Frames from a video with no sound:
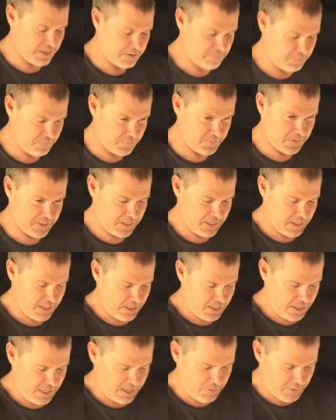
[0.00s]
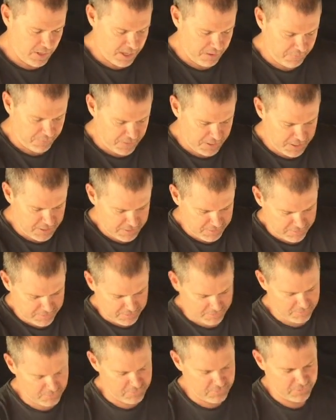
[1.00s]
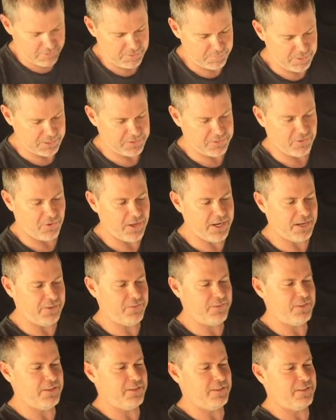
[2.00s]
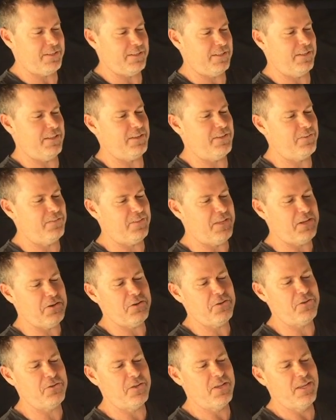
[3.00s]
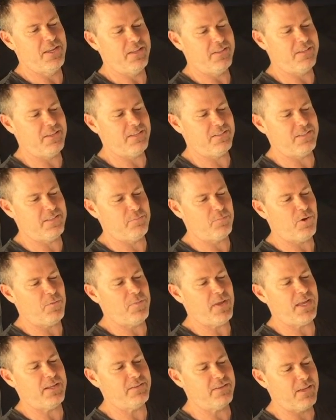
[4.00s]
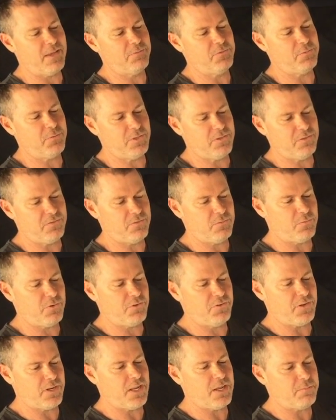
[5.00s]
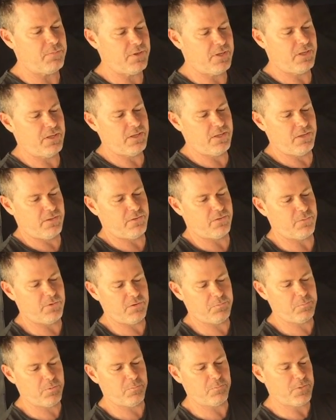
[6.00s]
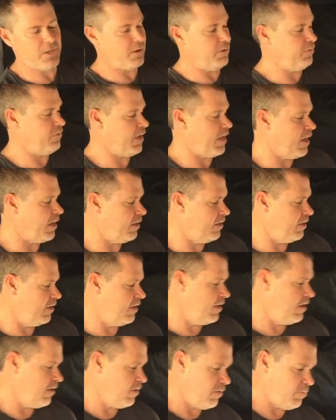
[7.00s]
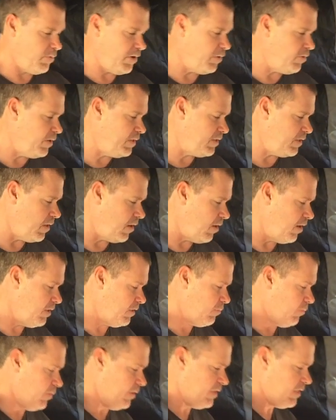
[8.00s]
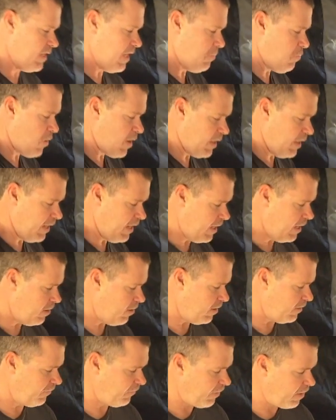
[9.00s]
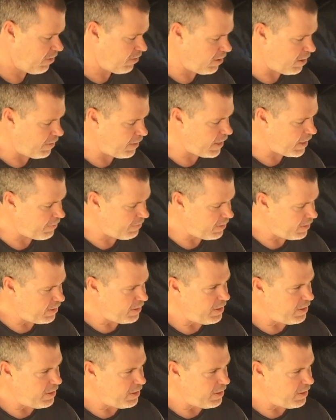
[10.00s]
Um, here we have the, a bit tight actually, because they're new. These are the pop-out tubs we use for washing up. So we just pop those out. We always, I always keep one here like so, like that.